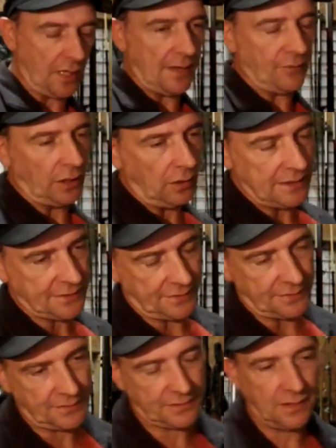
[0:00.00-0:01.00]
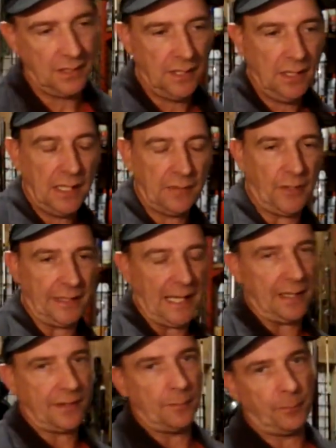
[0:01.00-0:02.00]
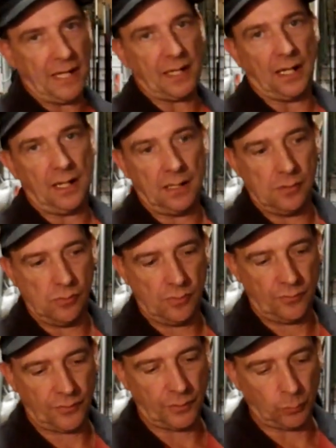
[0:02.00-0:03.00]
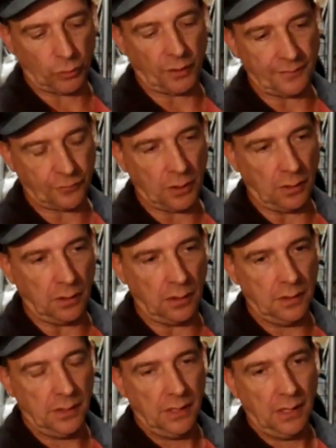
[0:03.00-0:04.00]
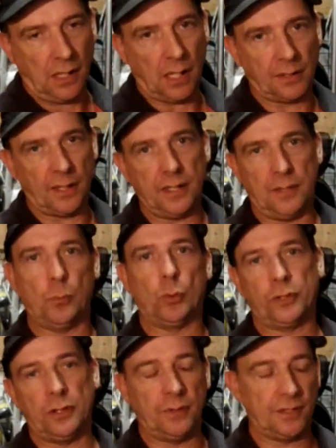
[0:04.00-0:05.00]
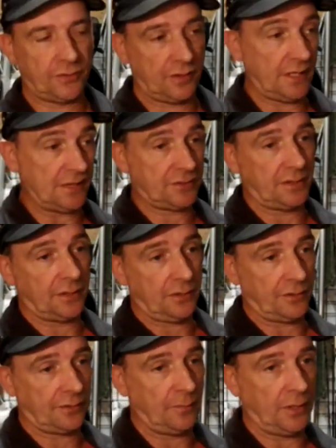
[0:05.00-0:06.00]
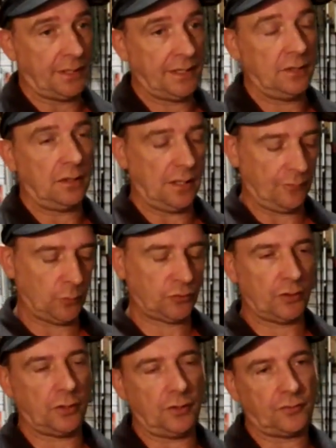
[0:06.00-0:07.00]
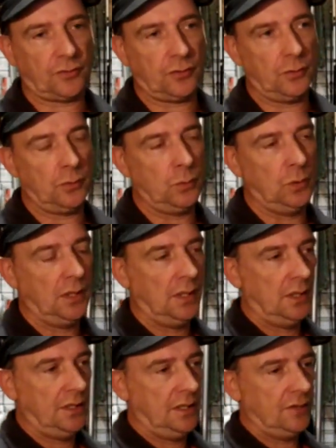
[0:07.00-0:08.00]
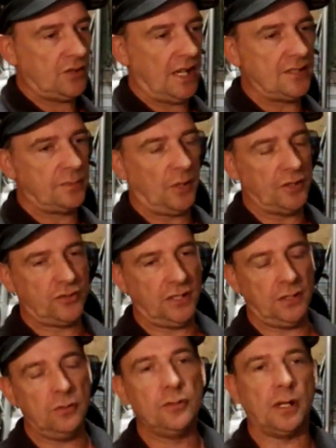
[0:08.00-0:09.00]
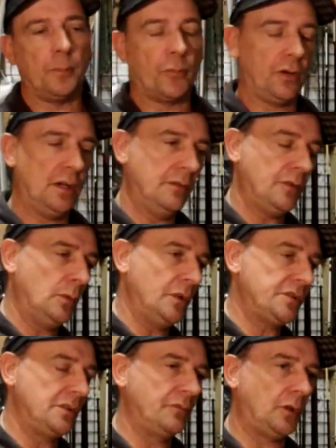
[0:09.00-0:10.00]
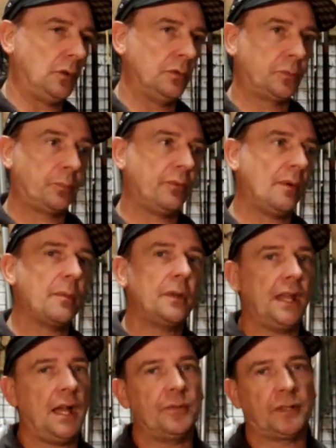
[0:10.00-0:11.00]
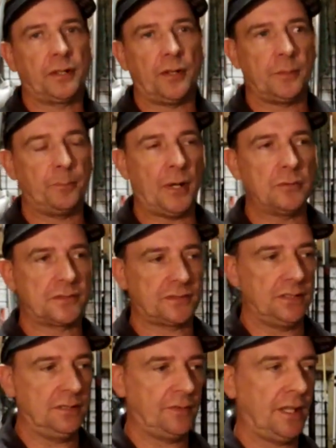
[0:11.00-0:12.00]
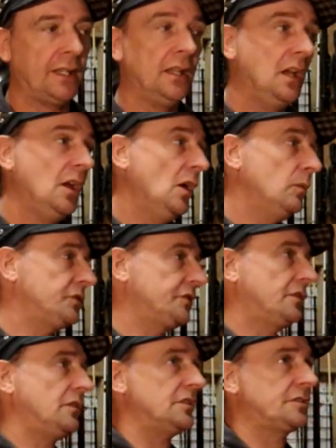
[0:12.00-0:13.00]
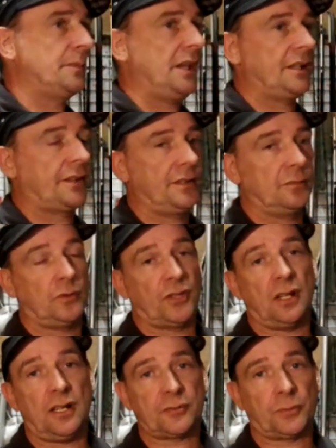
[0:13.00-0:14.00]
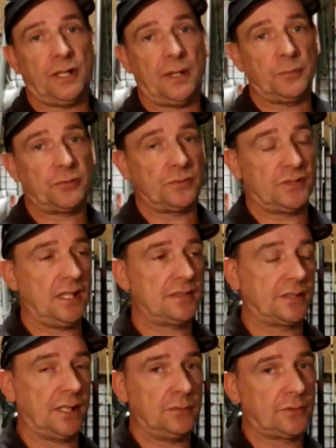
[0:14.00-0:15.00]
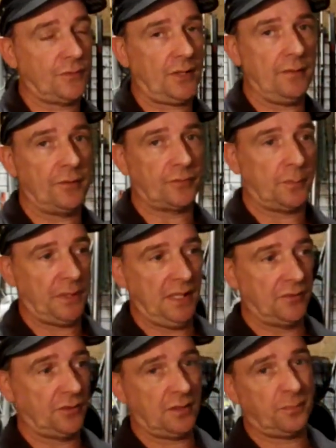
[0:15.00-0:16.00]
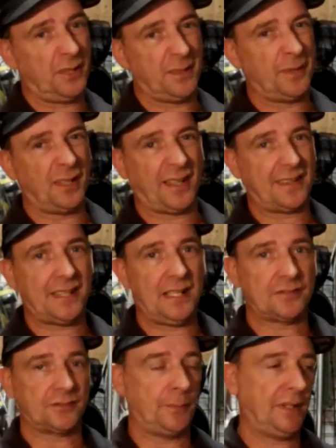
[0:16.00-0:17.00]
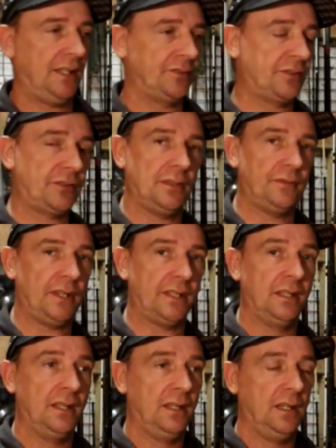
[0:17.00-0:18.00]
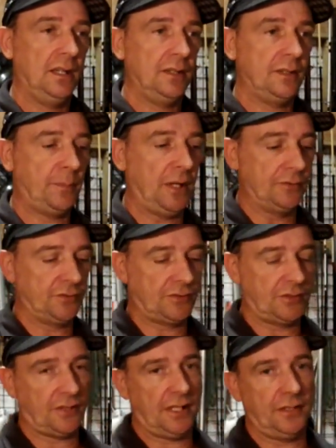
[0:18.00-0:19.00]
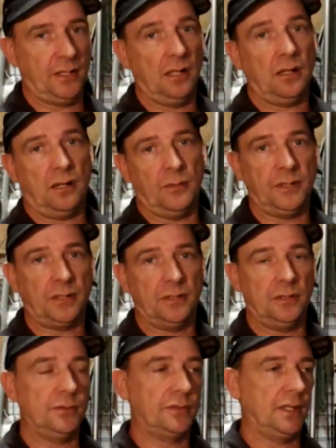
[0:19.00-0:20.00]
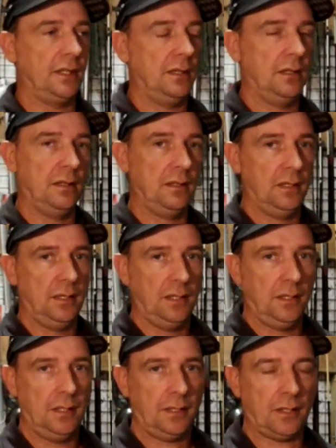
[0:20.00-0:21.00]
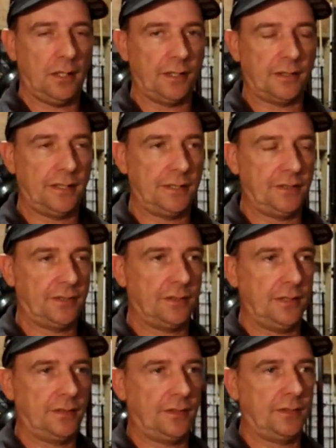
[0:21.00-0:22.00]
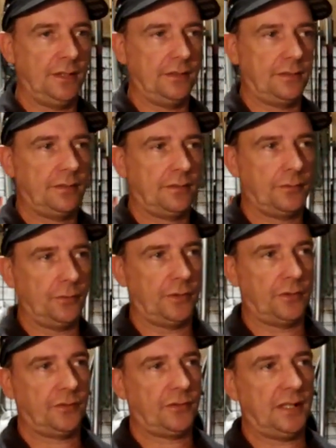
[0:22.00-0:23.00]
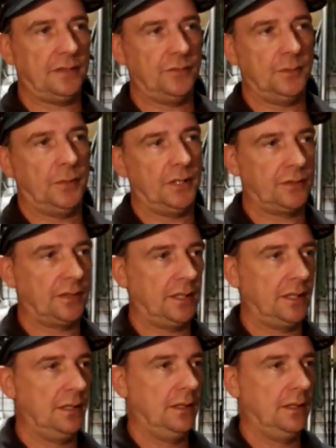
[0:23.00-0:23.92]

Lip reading: I have a license, if I get anything bigger than what I've got, I'm going to need more units, so that's going to cost money. I've also got to change my GU number over, which involves probably having another boat survey, which could cost me anything. Well, the last one I had, which was years ago, was £500, so it's probably like £1,000 to survey the boat, just to say that, oh, you can use it, kind of thing. It's sort of safe, you might say.